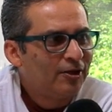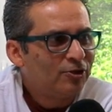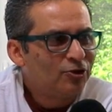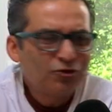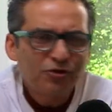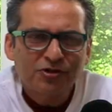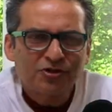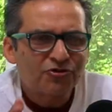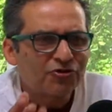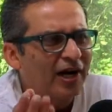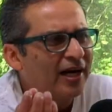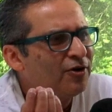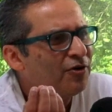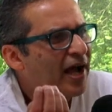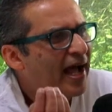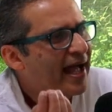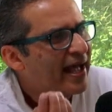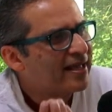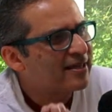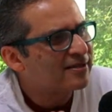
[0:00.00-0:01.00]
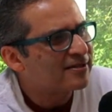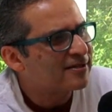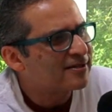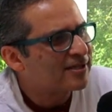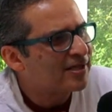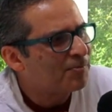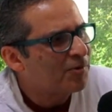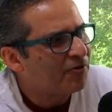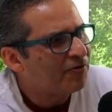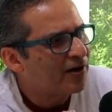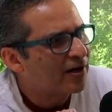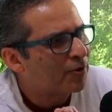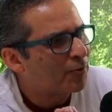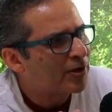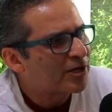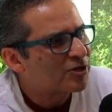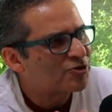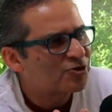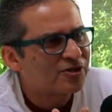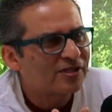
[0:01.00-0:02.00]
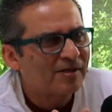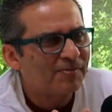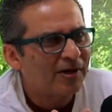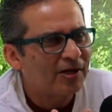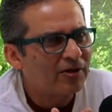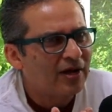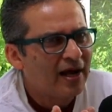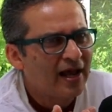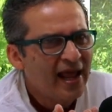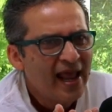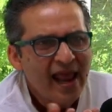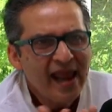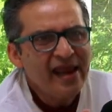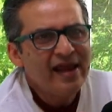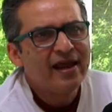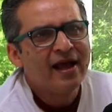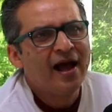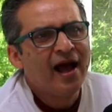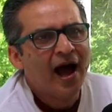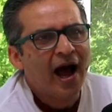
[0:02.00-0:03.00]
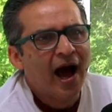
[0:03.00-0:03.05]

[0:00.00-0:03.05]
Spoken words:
to try to answer some of our questions about, hey,